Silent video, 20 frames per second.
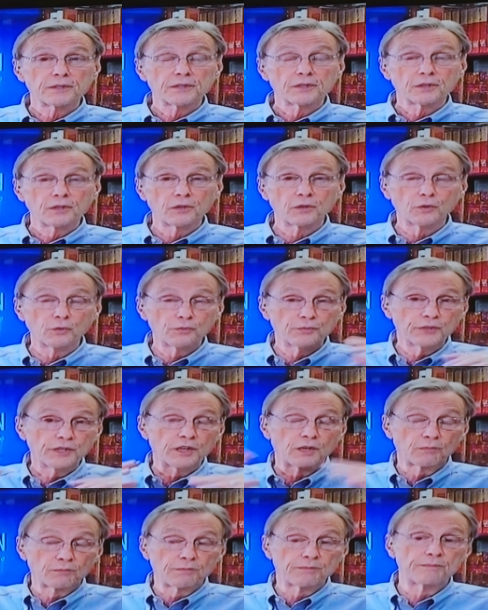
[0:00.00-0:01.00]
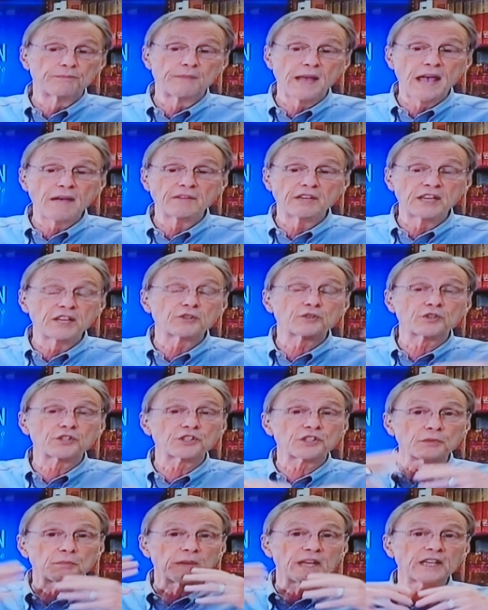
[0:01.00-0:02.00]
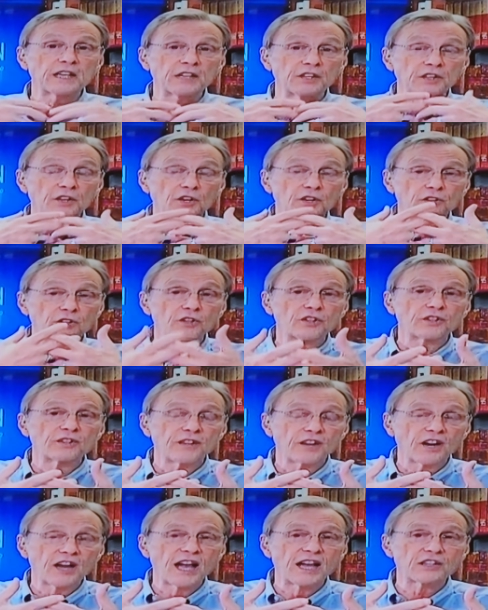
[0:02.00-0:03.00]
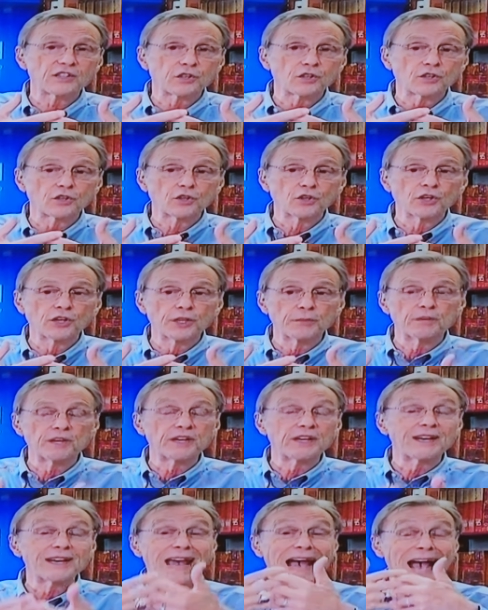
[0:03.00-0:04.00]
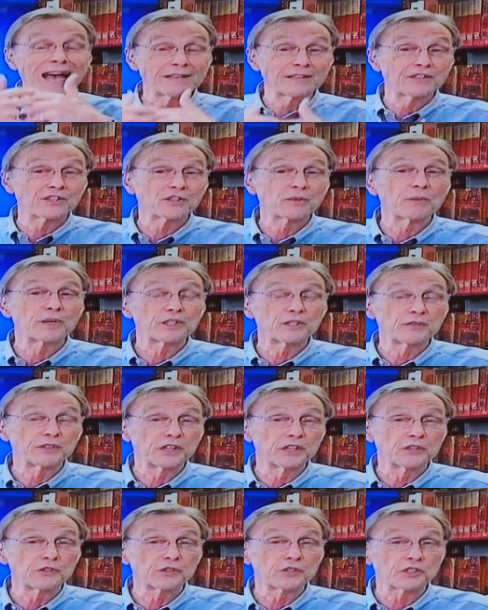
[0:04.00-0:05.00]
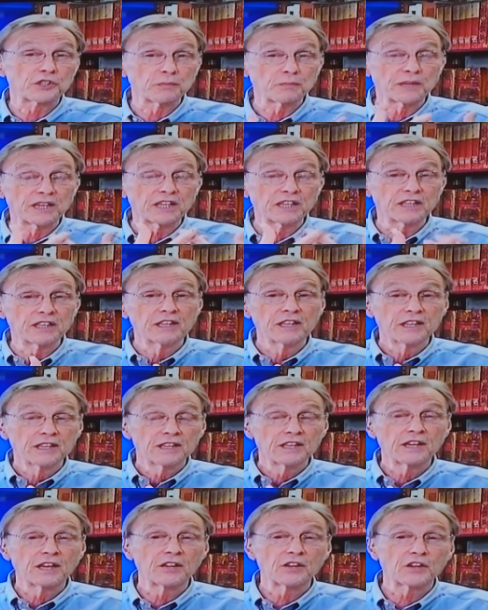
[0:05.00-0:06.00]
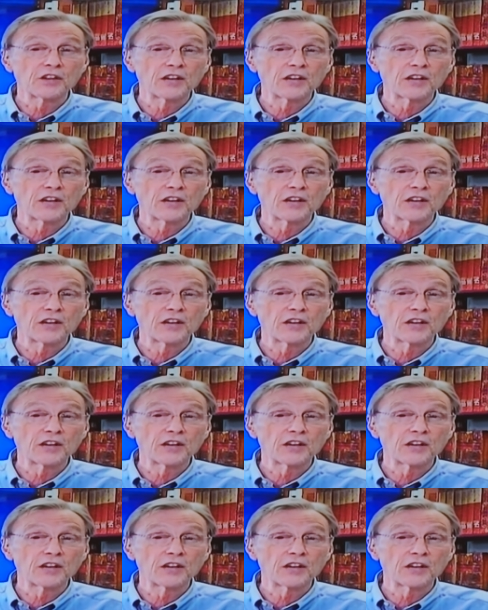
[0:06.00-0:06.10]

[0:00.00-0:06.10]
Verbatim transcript: who, you know, have an interest in making their good, their guys look good, but not so much of an interest in making the other